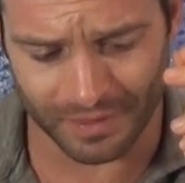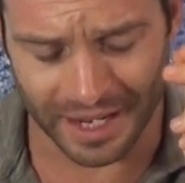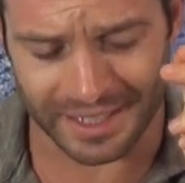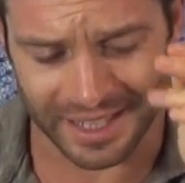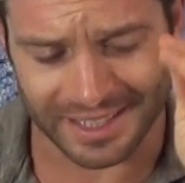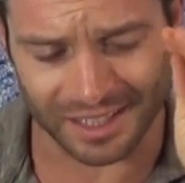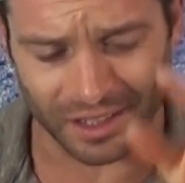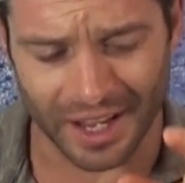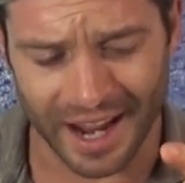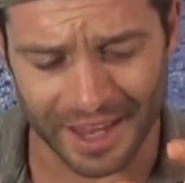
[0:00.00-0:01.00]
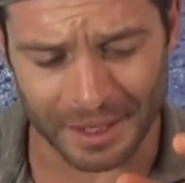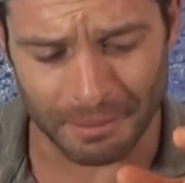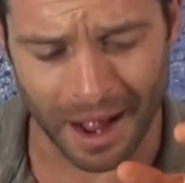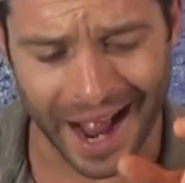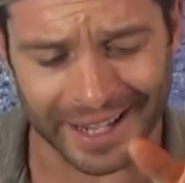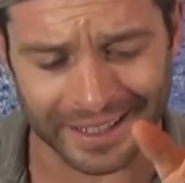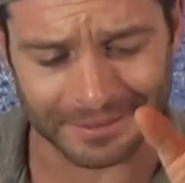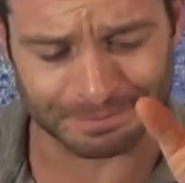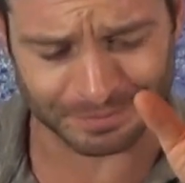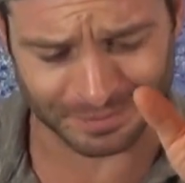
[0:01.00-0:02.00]
It's light on the back.
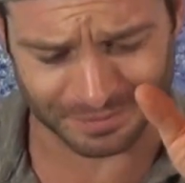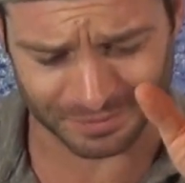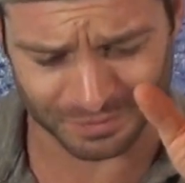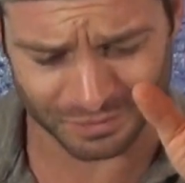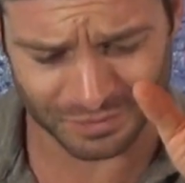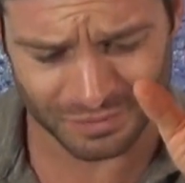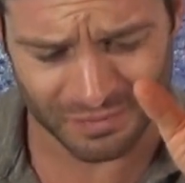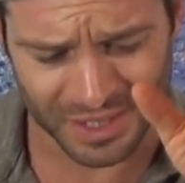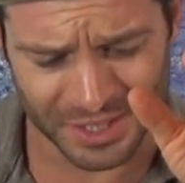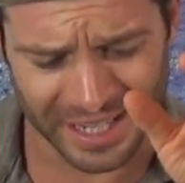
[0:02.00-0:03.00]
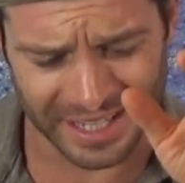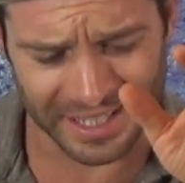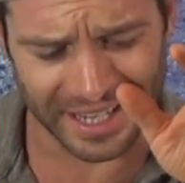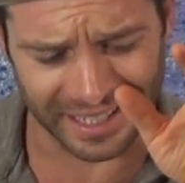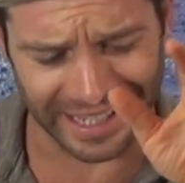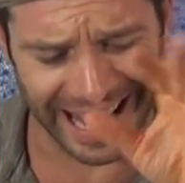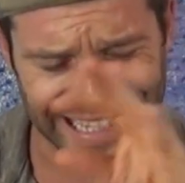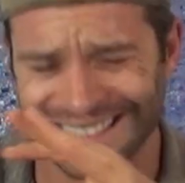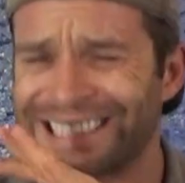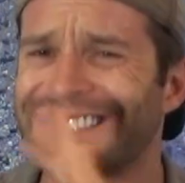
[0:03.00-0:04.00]
You get
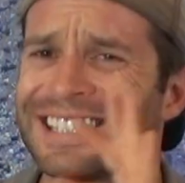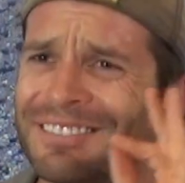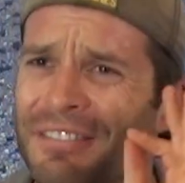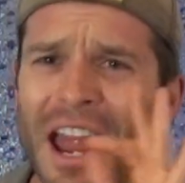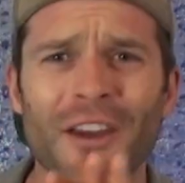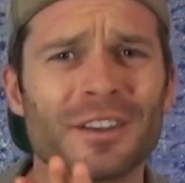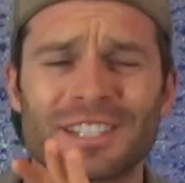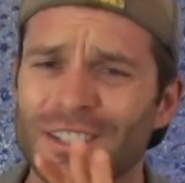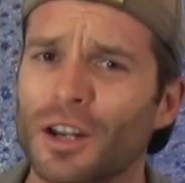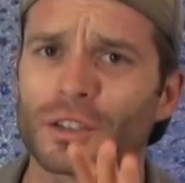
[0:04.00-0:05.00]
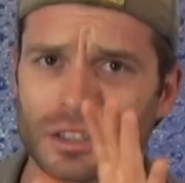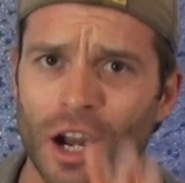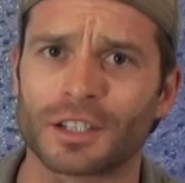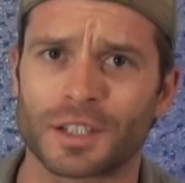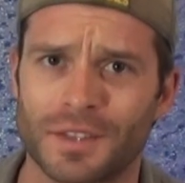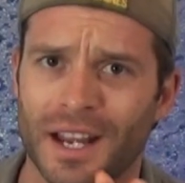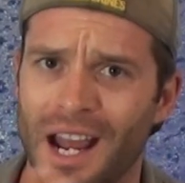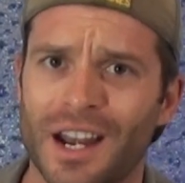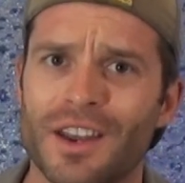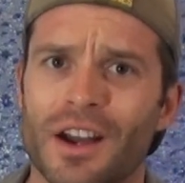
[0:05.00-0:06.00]
a very subtle touch of that
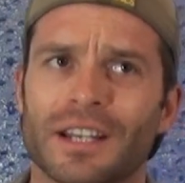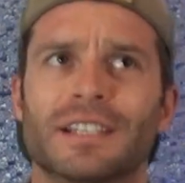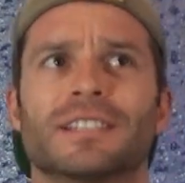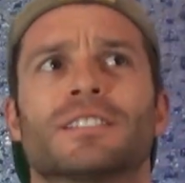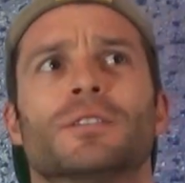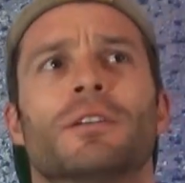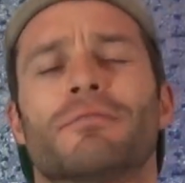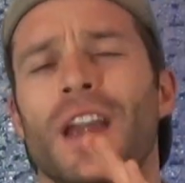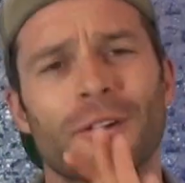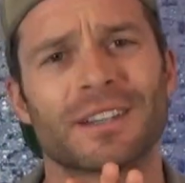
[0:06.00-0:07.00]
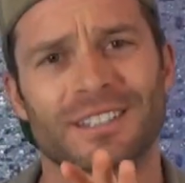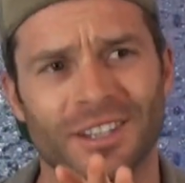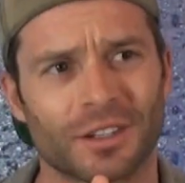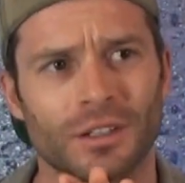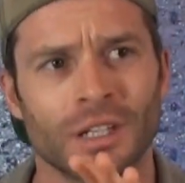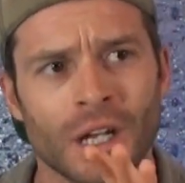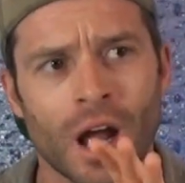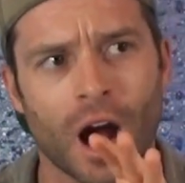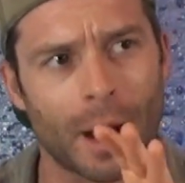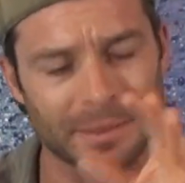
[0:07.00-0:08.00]
kind of nuttiness to it. Very subtle.
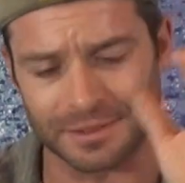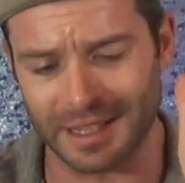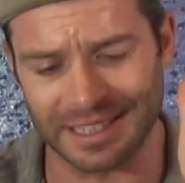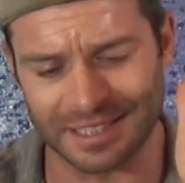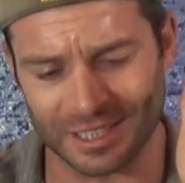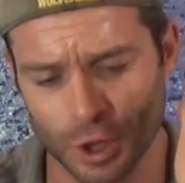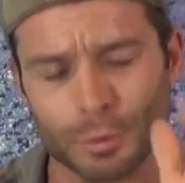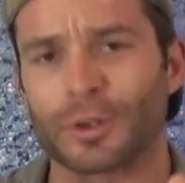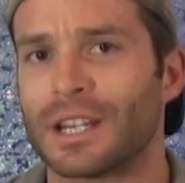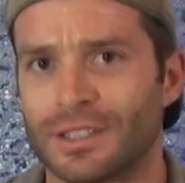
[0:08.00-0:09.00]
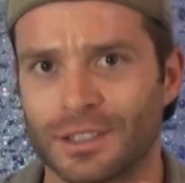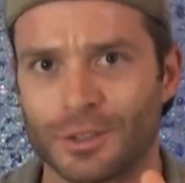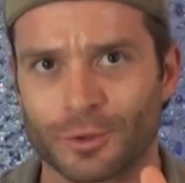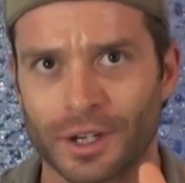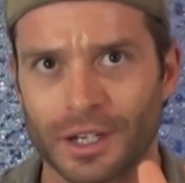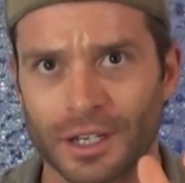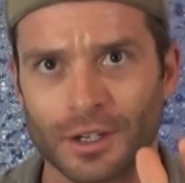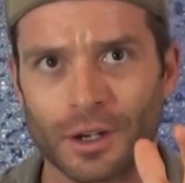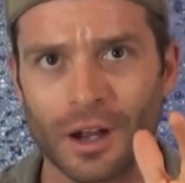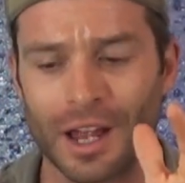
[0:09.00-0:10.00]
It's super easy to drink.
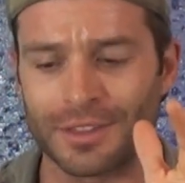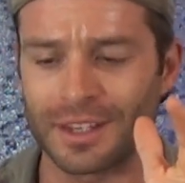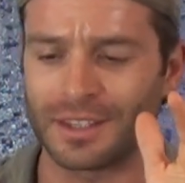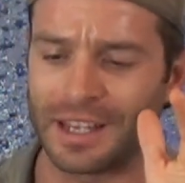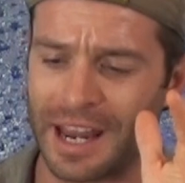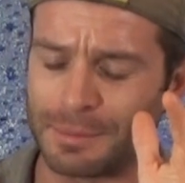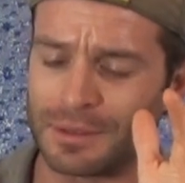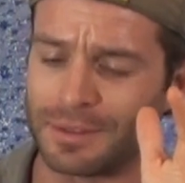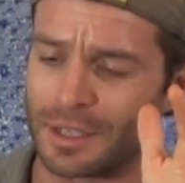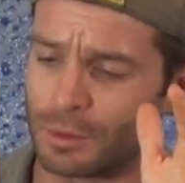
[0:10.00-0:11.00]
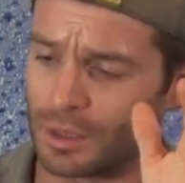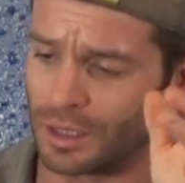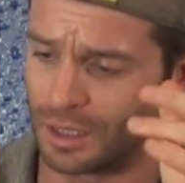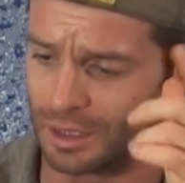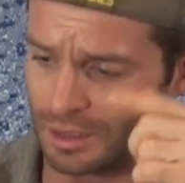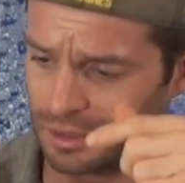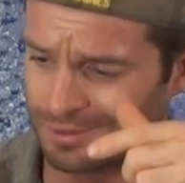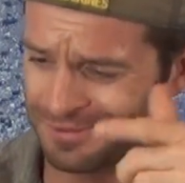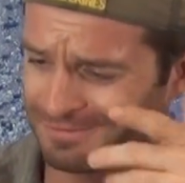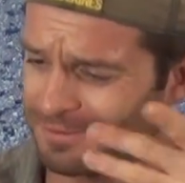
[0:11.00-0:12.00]
I think the ABV
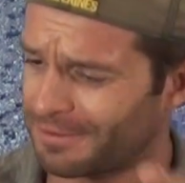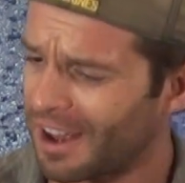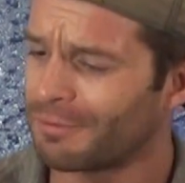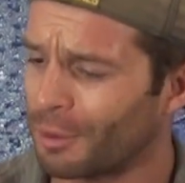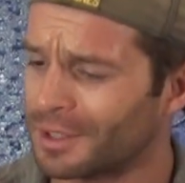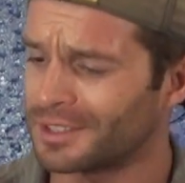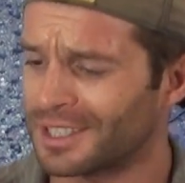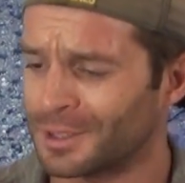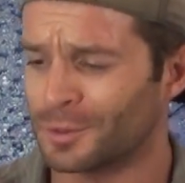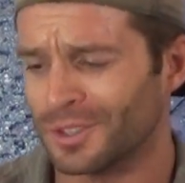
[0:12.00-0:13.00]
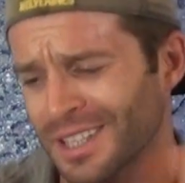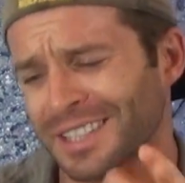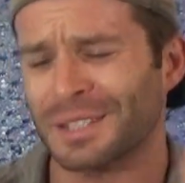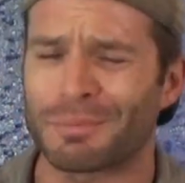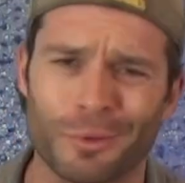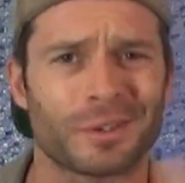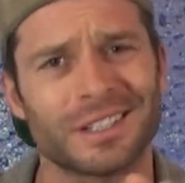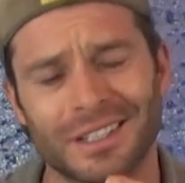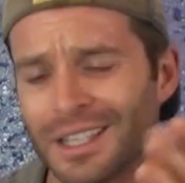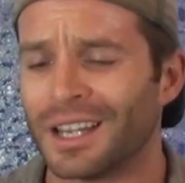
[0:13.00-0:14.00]
was 5.6, which is actually
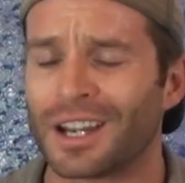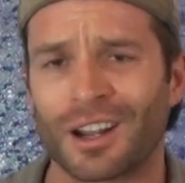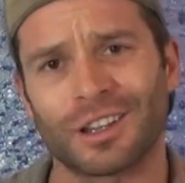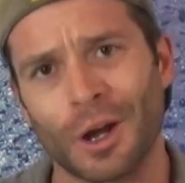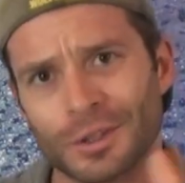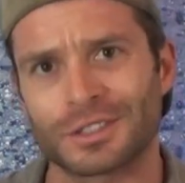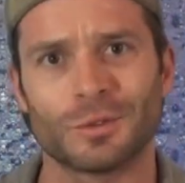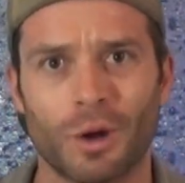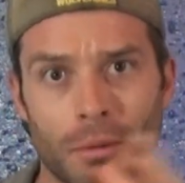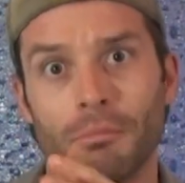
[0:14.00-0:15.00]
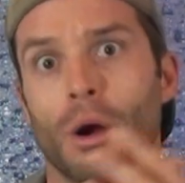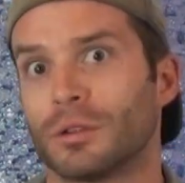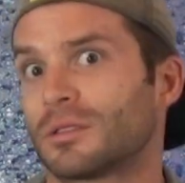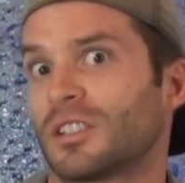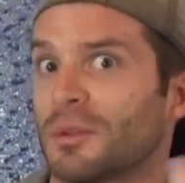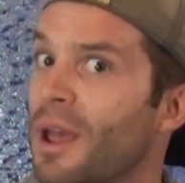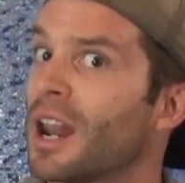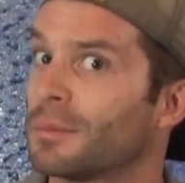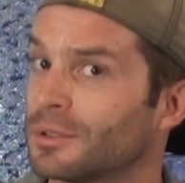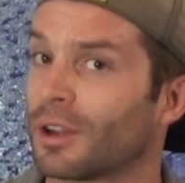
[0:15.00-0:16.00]
pretty close to what most Sam
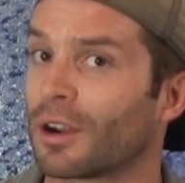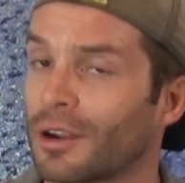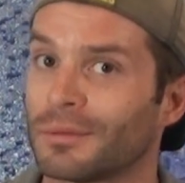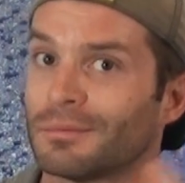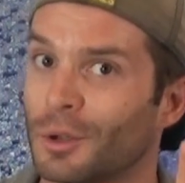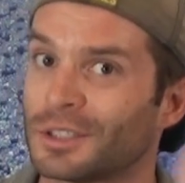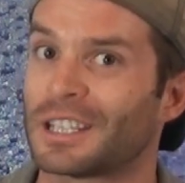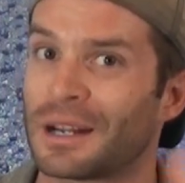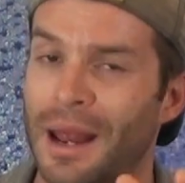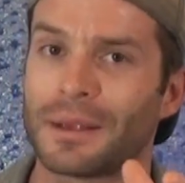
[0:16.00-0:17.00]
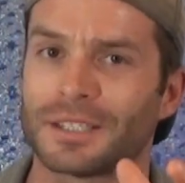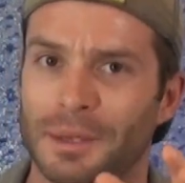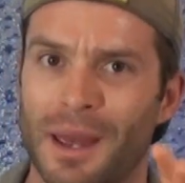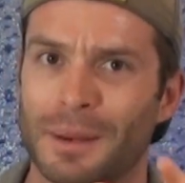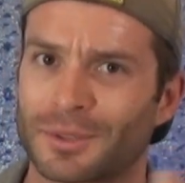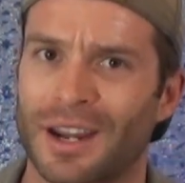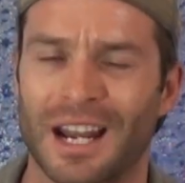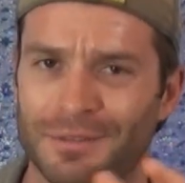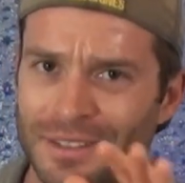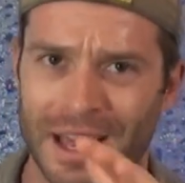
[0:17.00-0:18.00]
Adams are. Most Sam Adams are
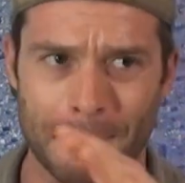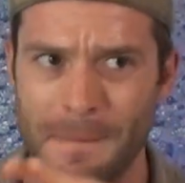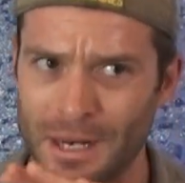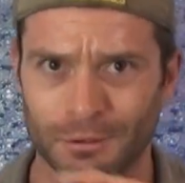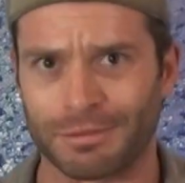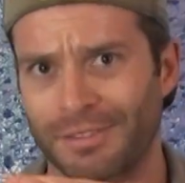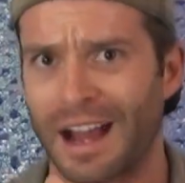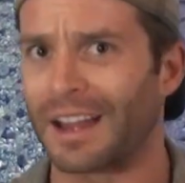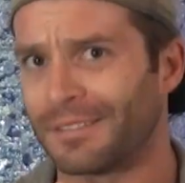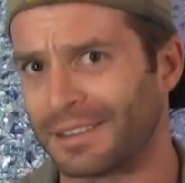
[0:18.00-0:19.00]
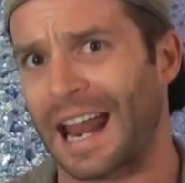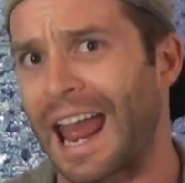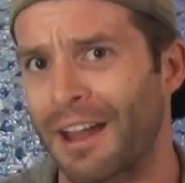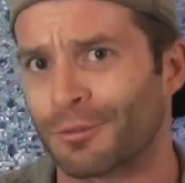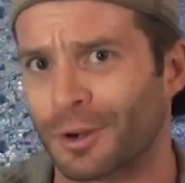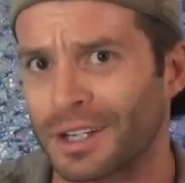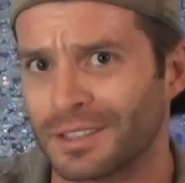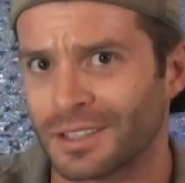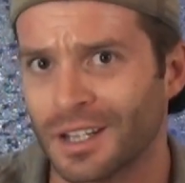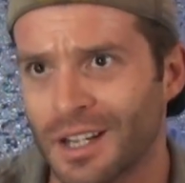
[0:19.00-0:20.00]
kind of in that middle 5.5
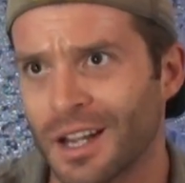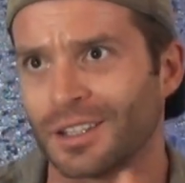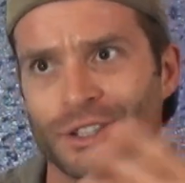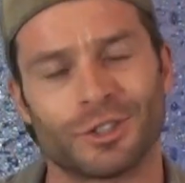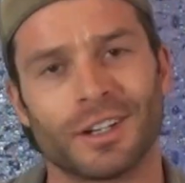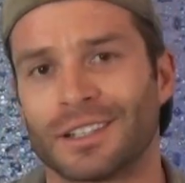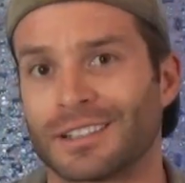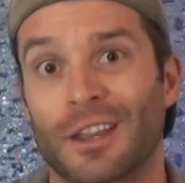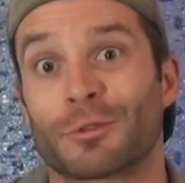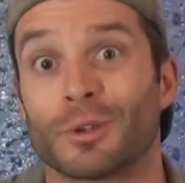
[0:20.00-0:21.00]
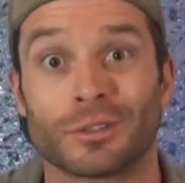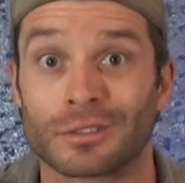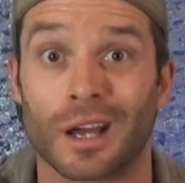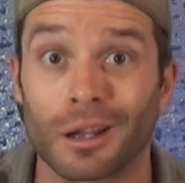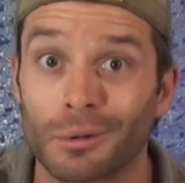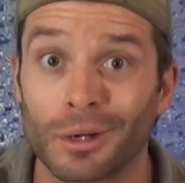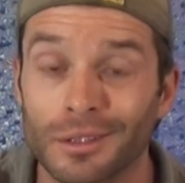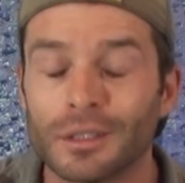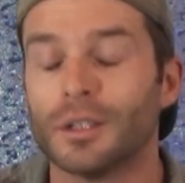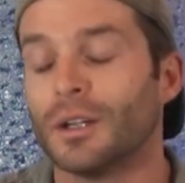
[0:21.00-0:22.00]
range, unless you're getting like that $300
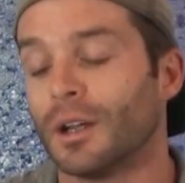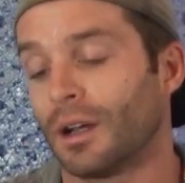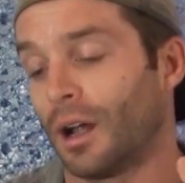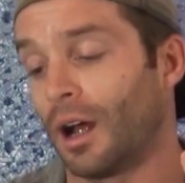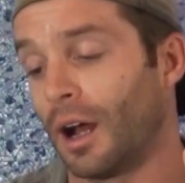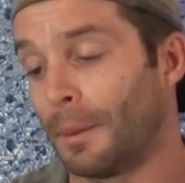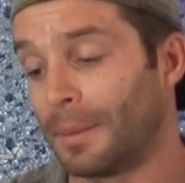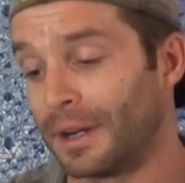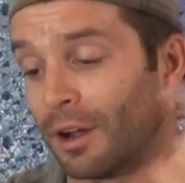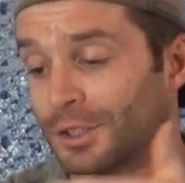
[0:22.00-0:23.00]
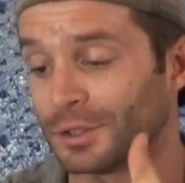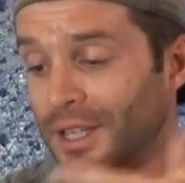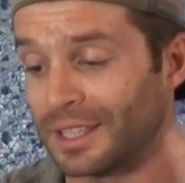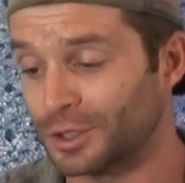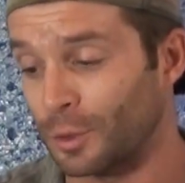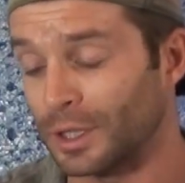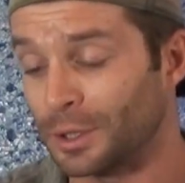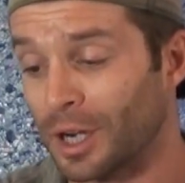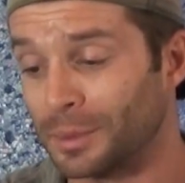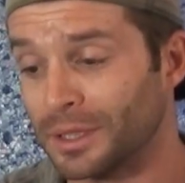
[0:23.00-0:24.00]
one. And it also has
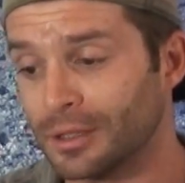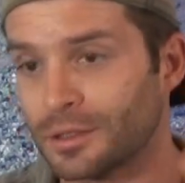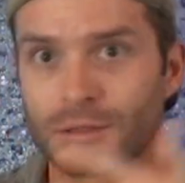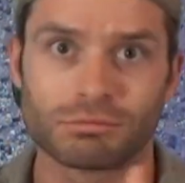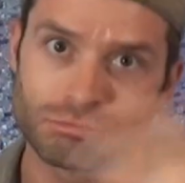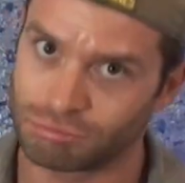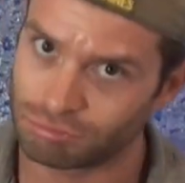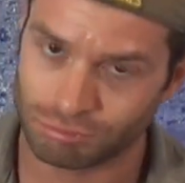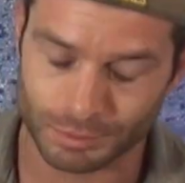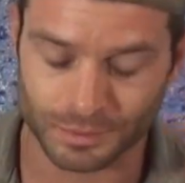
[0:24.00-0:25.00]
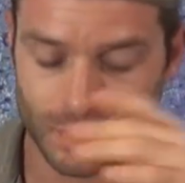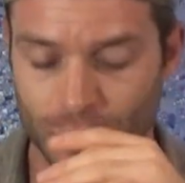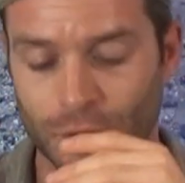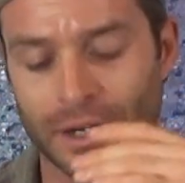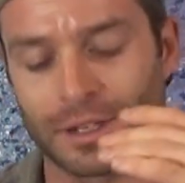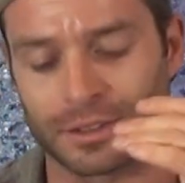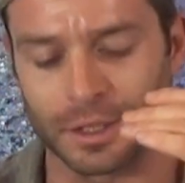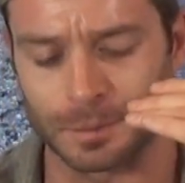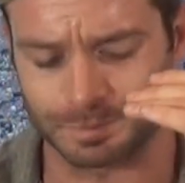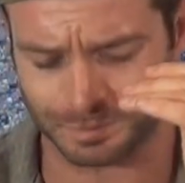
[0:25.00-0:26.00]
22 IBUs. Just throw it out
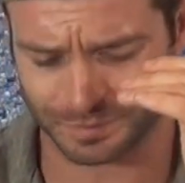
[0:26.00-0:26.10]
there.